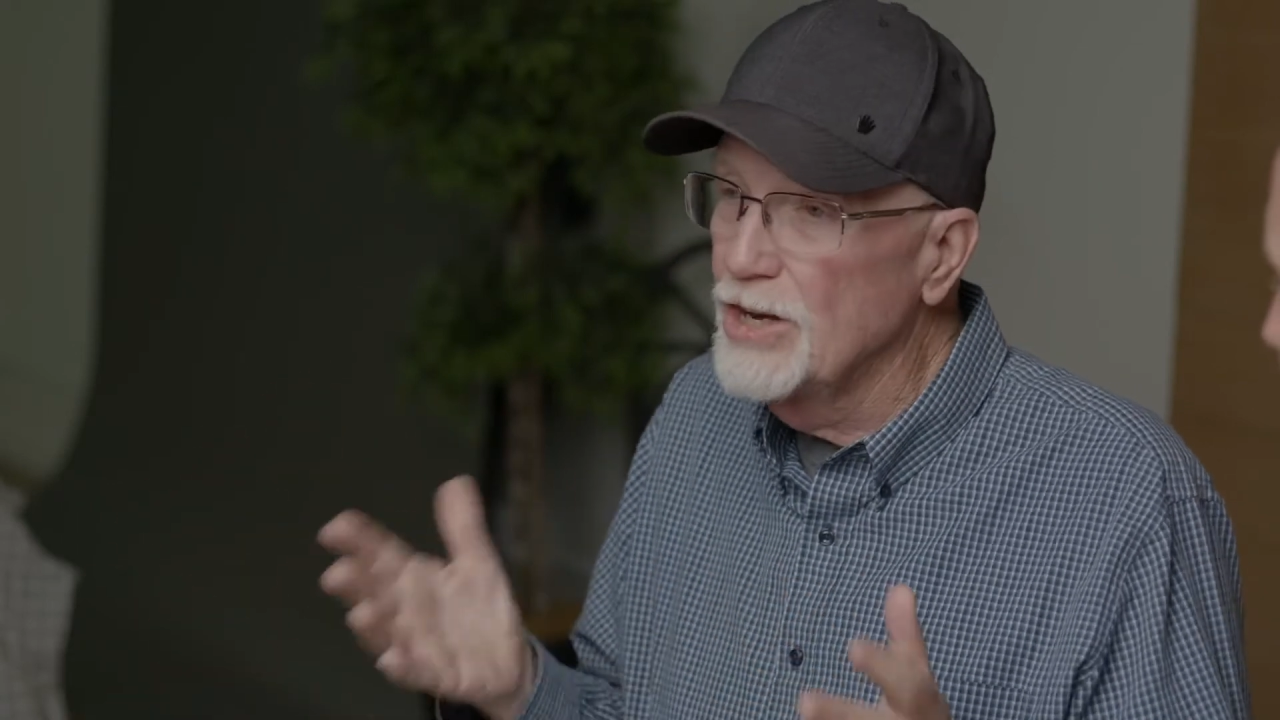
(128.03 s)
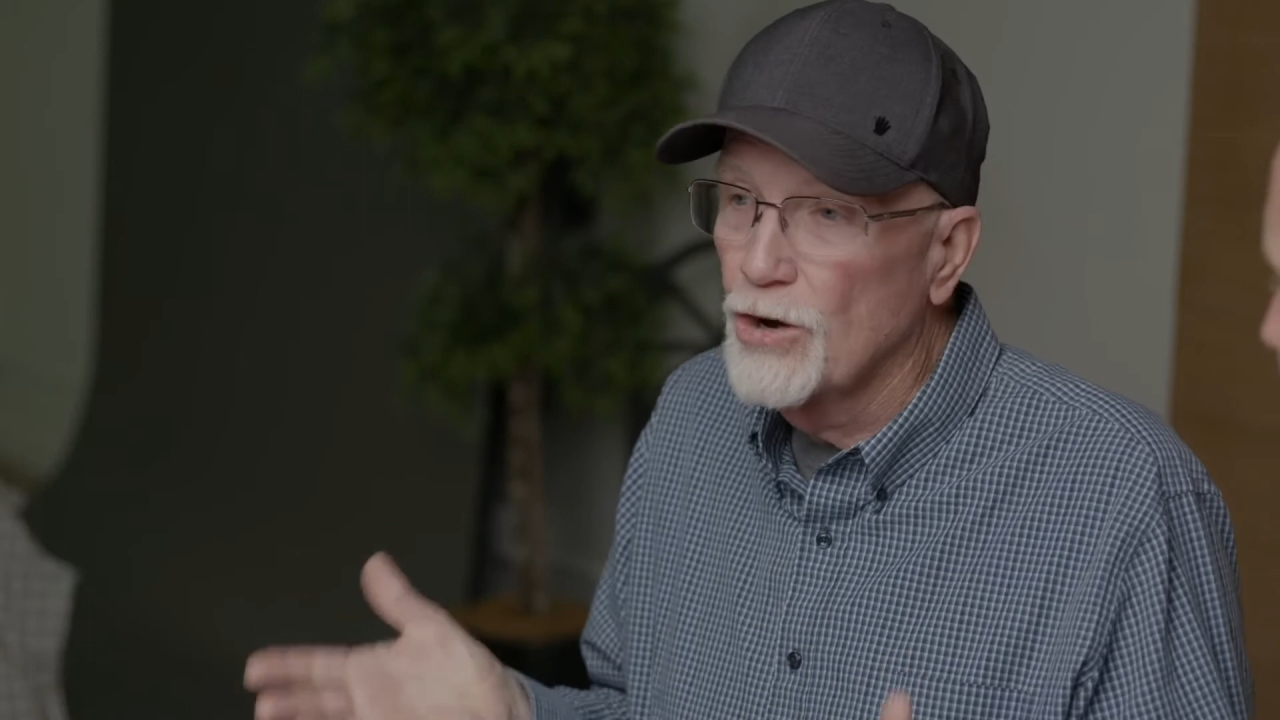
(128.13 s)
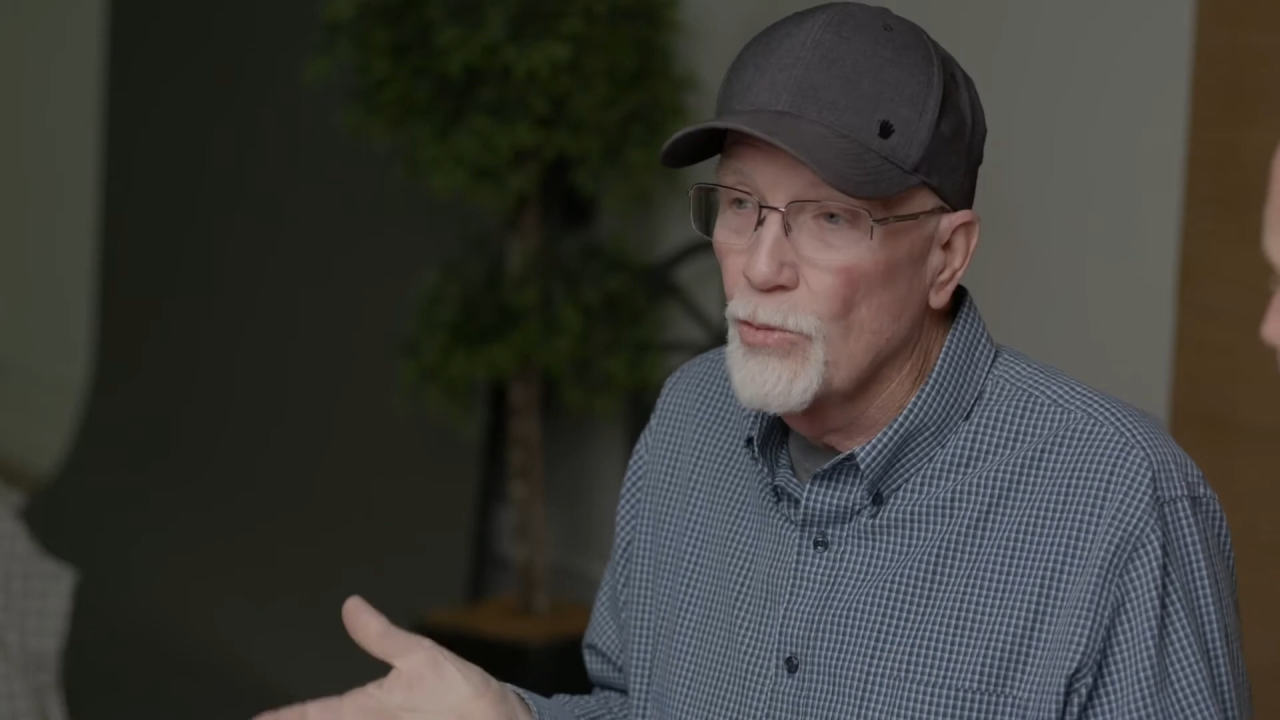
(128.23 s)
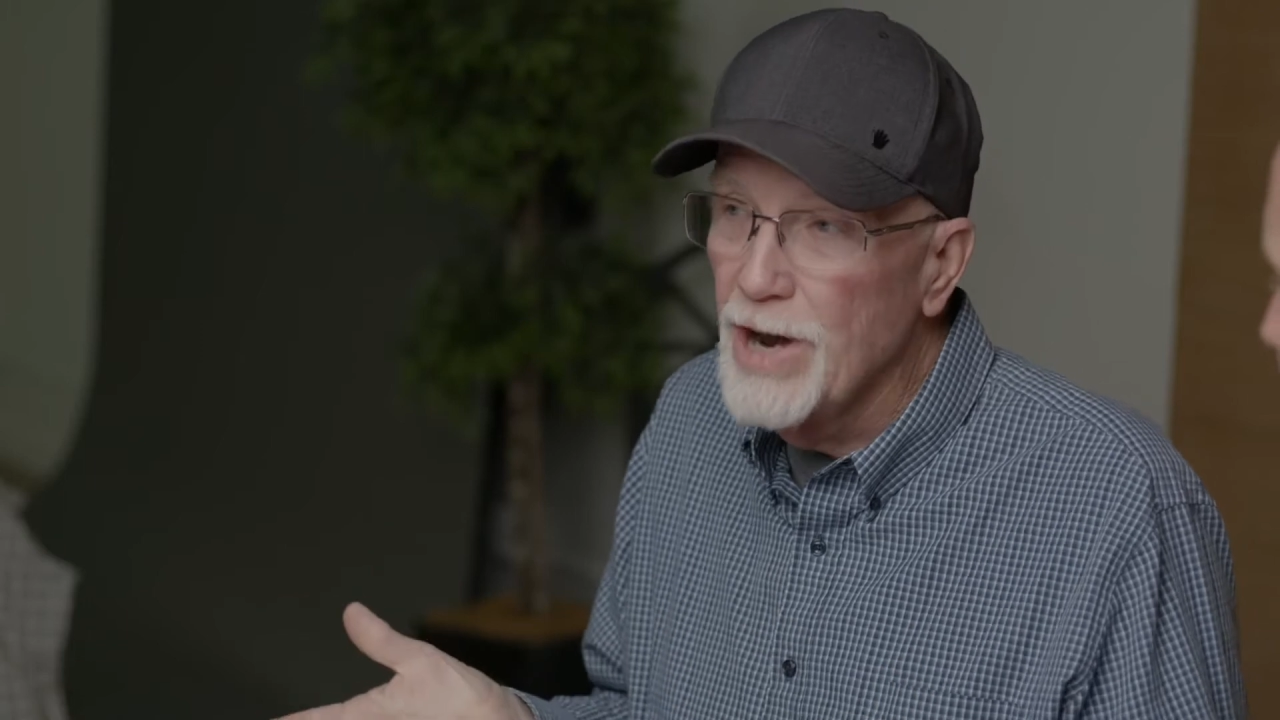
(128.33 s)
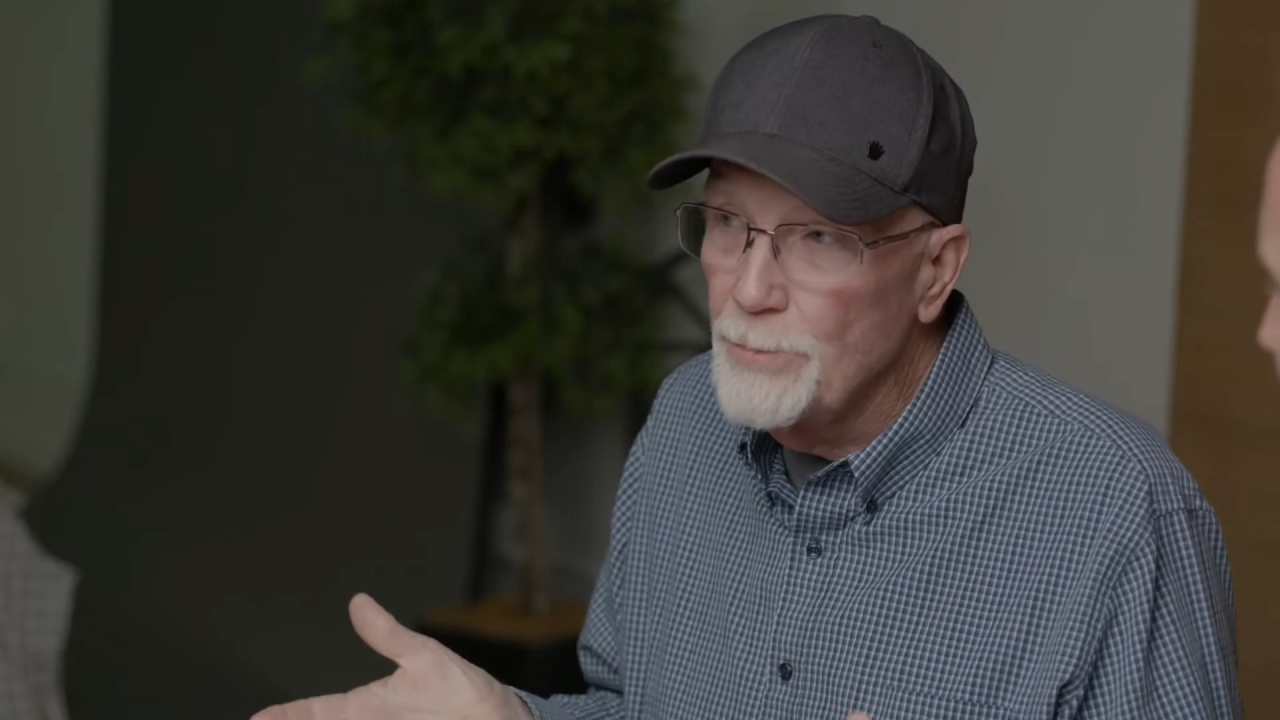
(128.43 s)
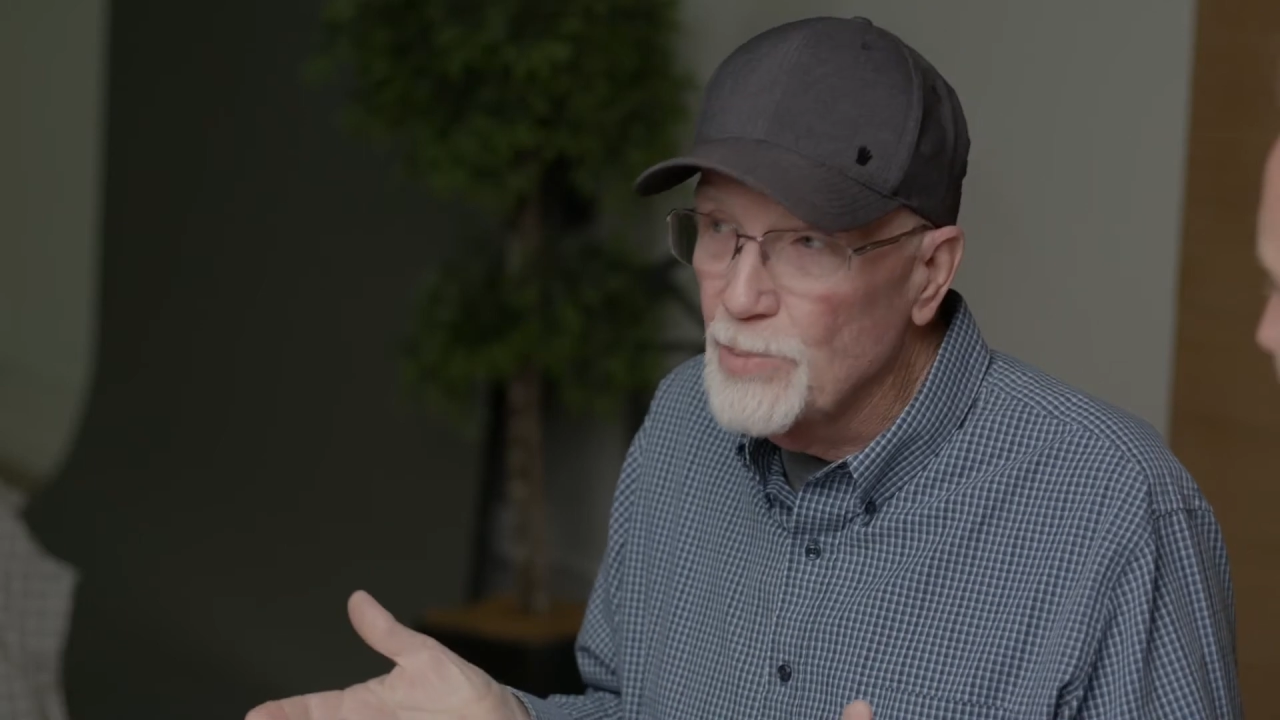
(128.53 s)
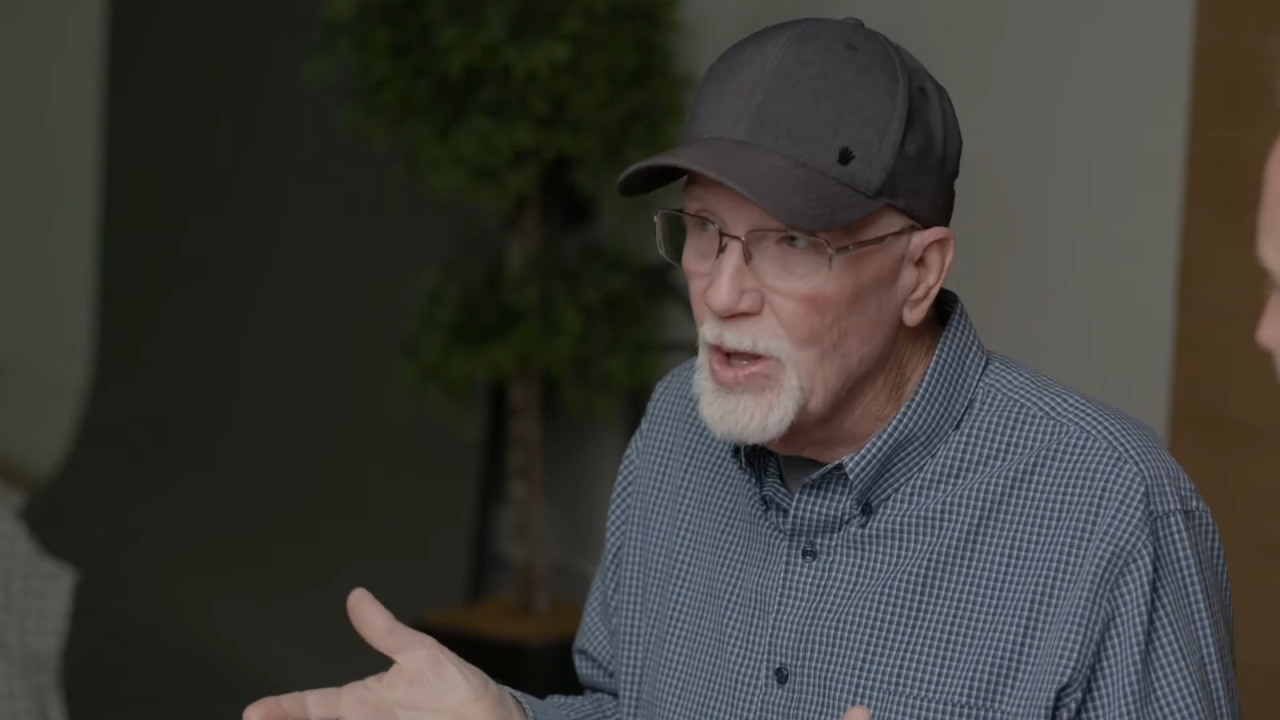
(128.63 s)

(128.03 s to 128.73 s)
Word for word: a great